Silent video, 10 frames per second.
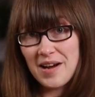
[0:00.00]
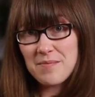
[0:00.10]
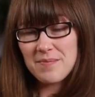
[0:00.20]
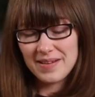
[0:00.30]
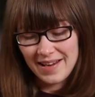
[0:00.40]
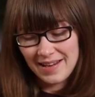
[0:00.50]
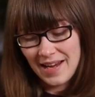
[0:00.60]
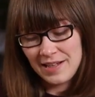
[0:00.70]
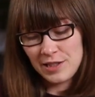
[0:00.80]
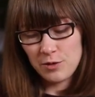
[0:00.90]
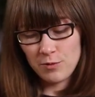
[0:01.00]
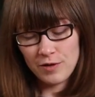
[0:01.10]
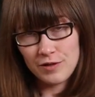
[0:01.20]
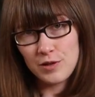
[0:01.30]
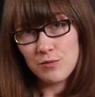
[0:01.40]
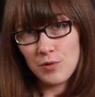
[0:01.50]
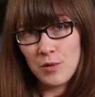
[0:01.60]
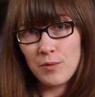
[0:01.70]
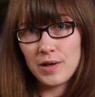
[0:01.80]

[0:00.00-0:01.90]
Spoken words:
up in case it were to roll.